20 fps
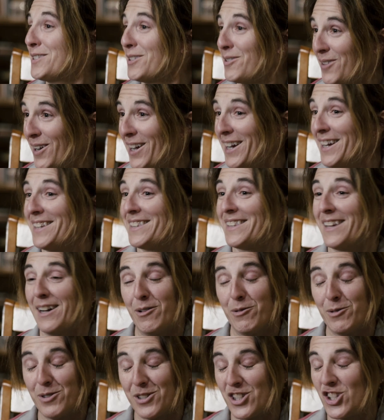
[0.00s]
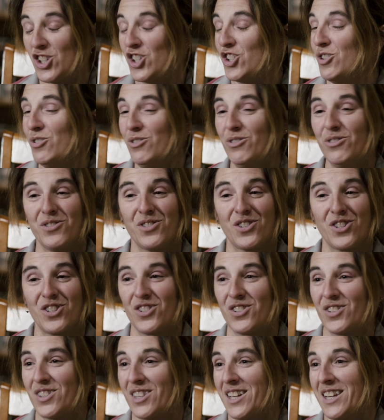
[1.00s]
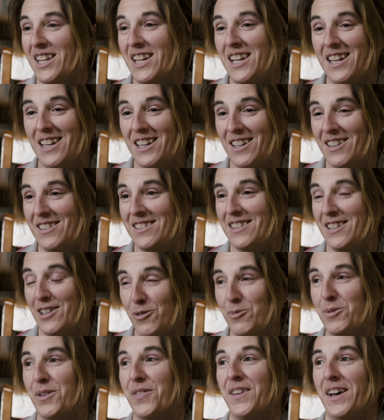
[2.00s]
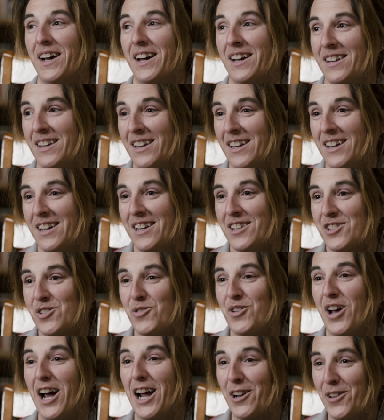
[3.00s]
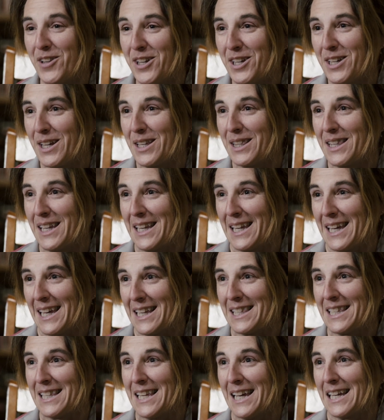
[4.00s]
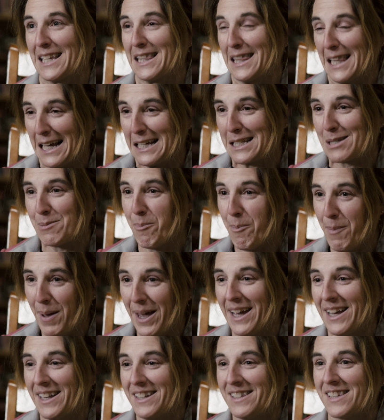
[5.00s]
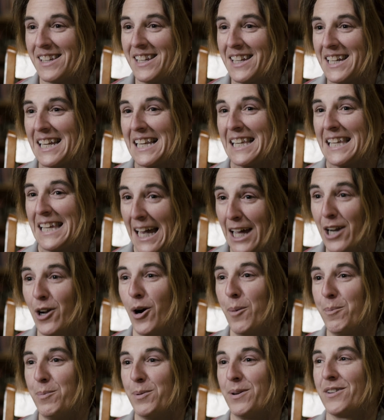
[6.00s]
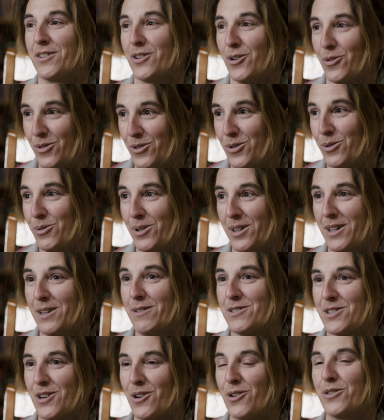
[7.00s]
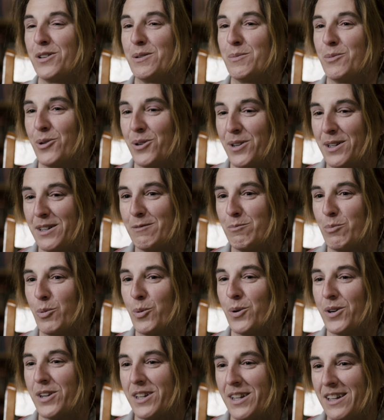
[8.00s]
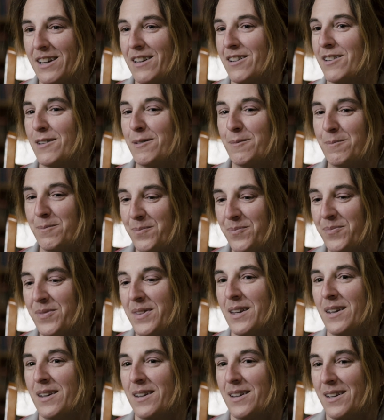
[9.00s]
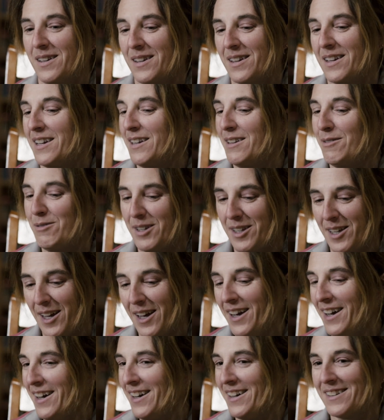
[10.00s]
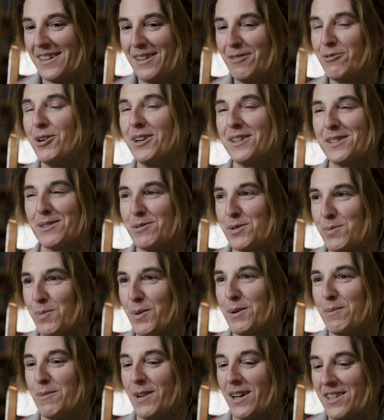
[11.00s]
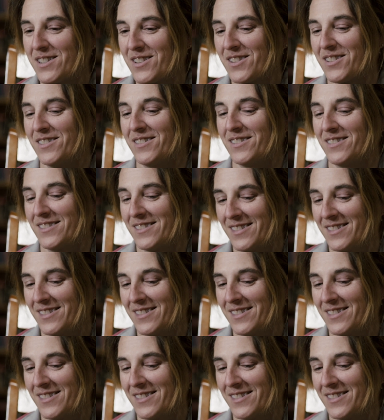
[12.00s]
You're right, that was huge that he could deal with that. So not only did he get to take less meds, that he could get up and go do it. It was early morning boarding. It was pretty magical.